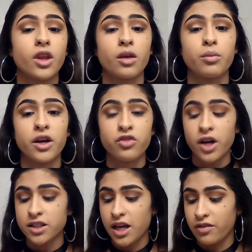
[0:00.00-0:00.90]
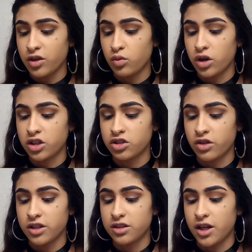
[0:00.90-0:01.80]
But if you guys haven't watched
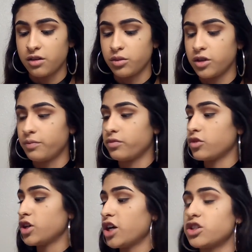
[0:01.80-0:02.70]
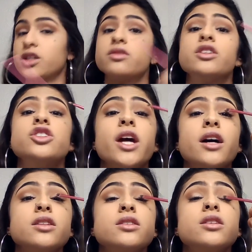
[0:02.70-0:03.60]
Grey's Anatomy, you guys should give it a
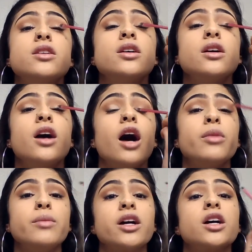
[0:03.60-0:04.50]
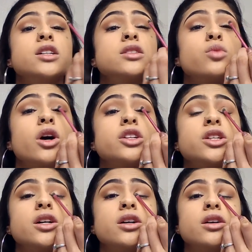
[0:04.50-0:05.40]
chance. I made my cousin watch
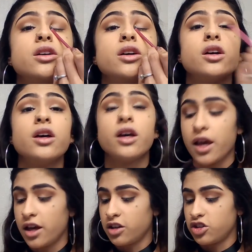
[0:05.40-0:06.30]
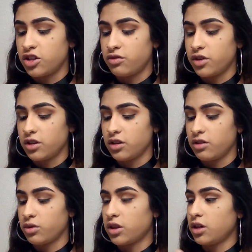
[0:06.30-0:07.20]
it, and she fell in love
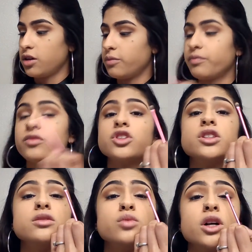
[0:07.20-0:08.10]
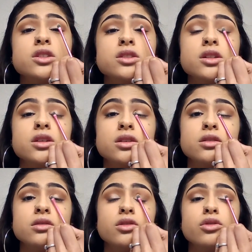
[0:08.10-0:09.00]
with it. She watches it
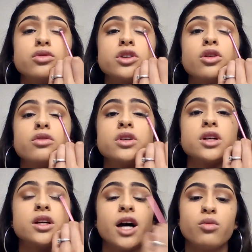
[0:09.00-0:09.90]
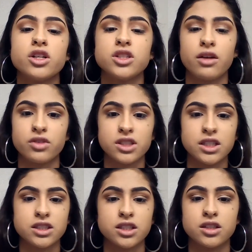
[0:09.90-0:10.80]
over and over again. I watched every
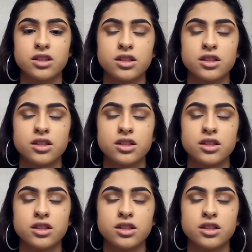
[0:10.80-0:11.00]
season